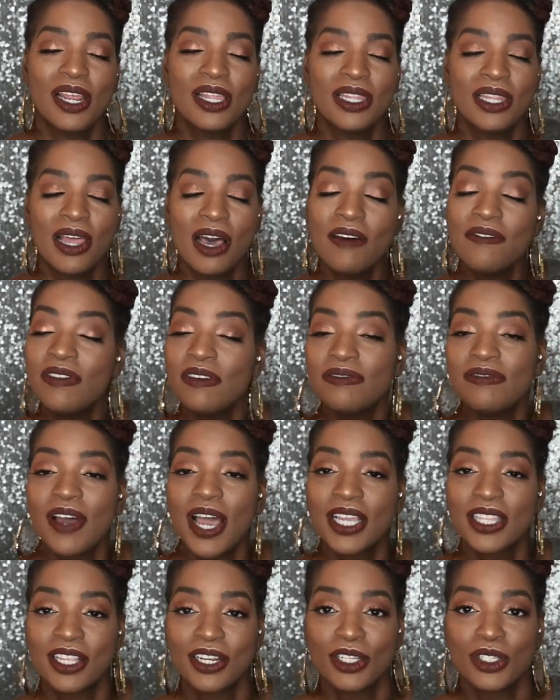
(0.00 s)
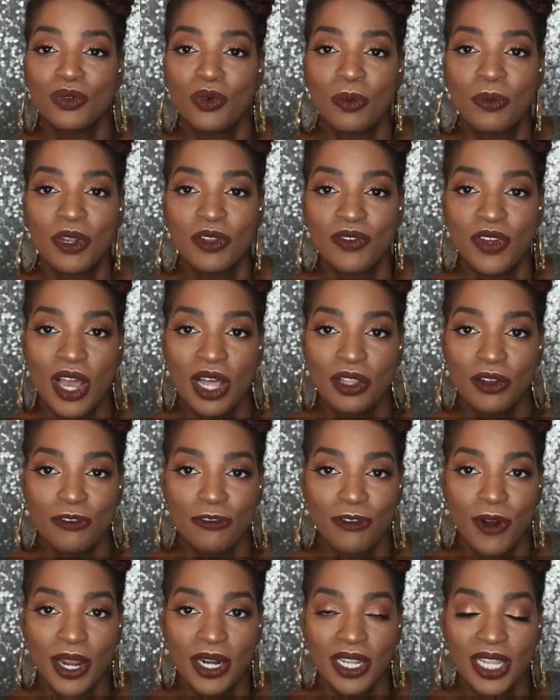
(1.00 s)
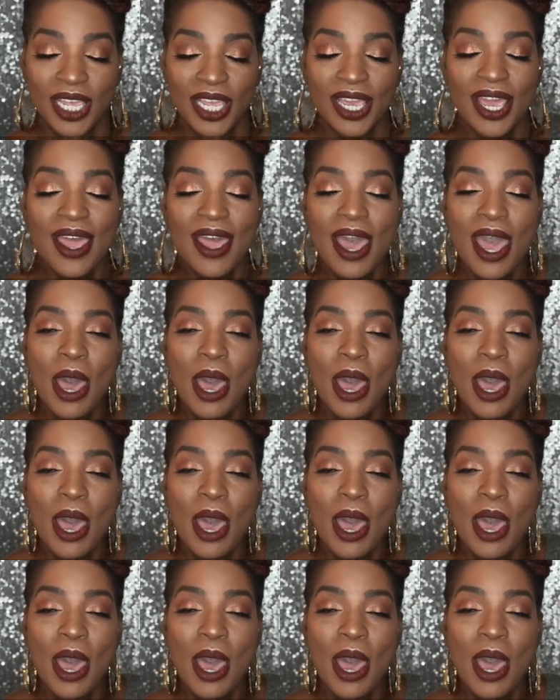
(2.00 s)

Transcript: I love the fact that it's woman of color friendly.